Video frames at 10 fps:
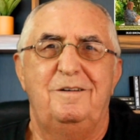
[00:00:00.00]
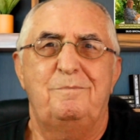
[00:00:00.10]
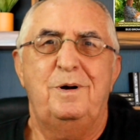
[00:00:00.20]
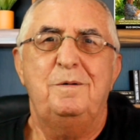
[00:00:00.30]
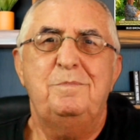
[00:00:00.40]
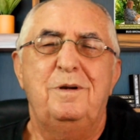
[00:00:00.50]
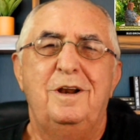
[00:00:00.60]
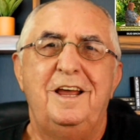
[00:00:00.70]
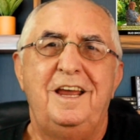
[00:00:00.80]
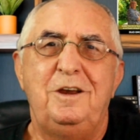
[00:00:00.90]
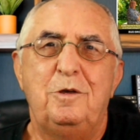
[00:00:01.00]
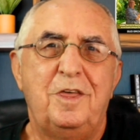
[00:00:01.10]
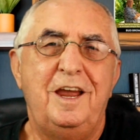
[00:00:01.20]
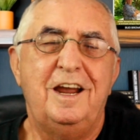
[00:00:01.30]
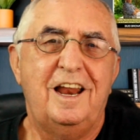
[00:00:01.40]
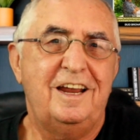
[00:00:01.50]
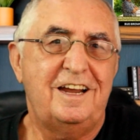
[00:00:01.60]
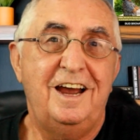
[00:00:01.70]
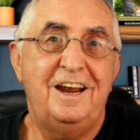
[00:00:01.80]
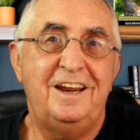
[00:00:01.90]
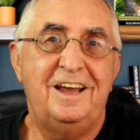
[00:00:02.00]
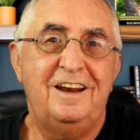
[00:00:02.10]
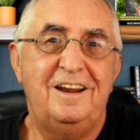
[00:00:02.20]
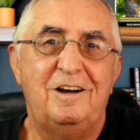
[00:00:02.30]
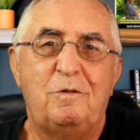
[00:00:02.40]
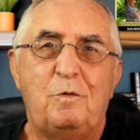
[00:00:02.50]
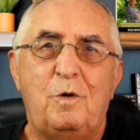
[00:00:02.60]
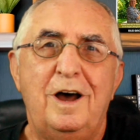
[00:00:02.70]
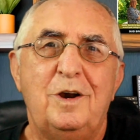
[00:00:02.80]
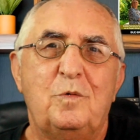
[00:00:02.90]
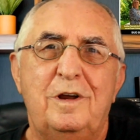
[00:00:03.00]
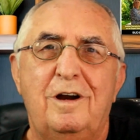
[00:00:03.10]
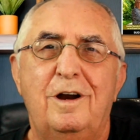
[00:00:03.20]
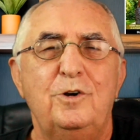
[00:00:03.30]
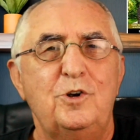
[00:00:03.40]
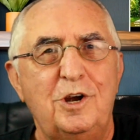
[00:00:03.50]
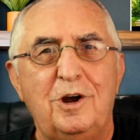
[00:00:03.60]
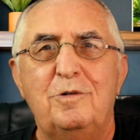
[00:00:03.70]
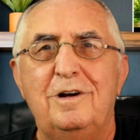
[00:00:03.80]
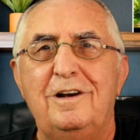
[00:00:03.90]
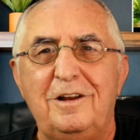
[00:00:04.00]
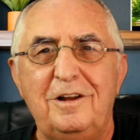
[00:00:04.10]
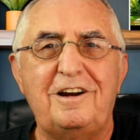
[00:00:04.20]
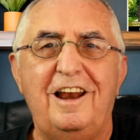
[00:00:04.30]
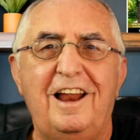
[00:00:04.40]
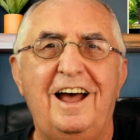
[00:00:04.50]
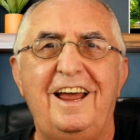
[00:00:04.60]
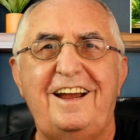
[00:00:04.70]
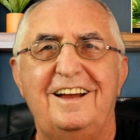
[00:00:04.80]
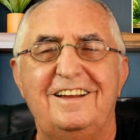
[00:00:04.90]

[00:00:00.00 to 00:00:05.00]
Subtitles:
probably you think like I did, what would our children look like?